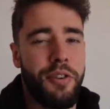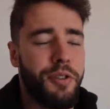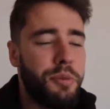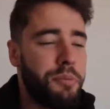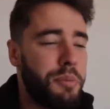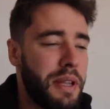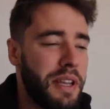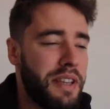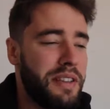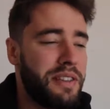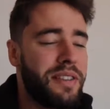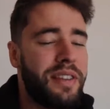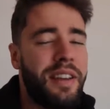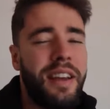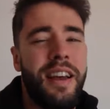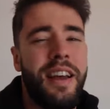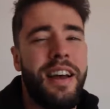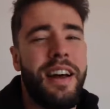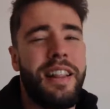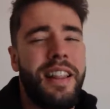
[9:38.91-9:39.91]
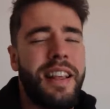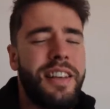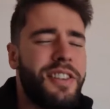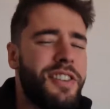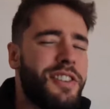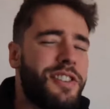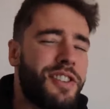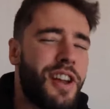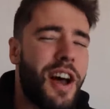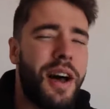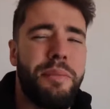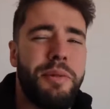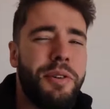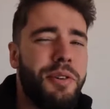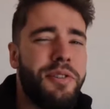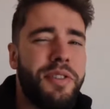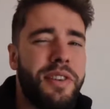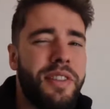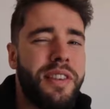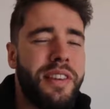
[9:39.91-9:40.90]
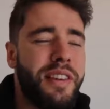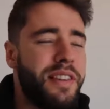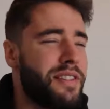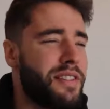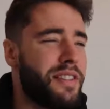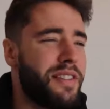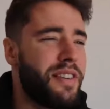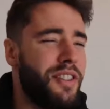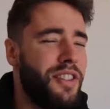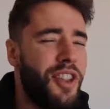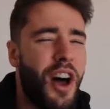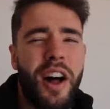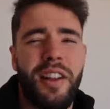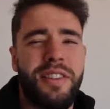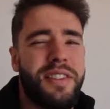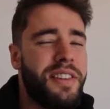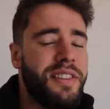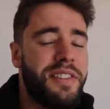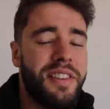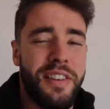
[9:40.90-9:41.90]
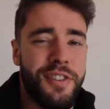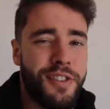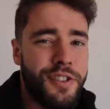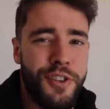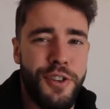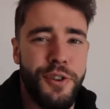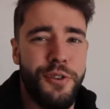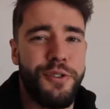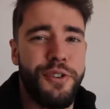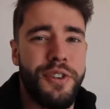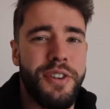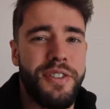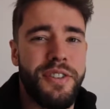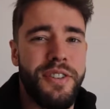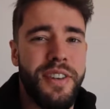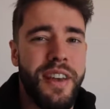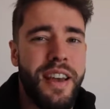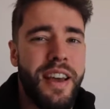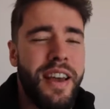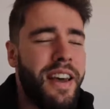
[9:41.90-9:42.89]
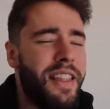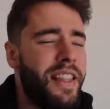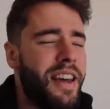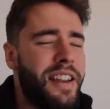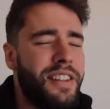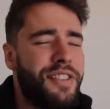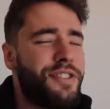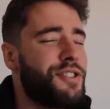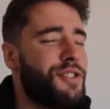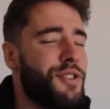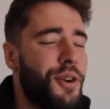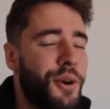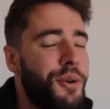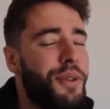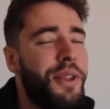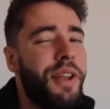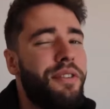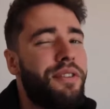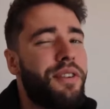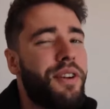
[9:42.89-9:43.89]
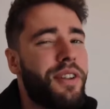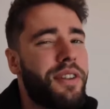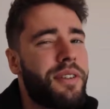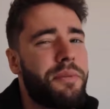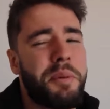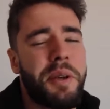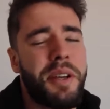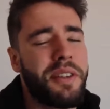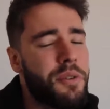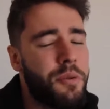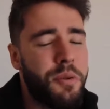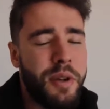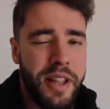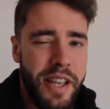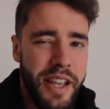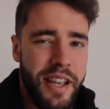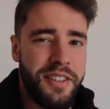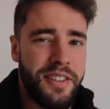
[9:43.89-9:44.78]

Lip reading: So please, let's just stop using these nonsense excuses that it's so difficult, because it really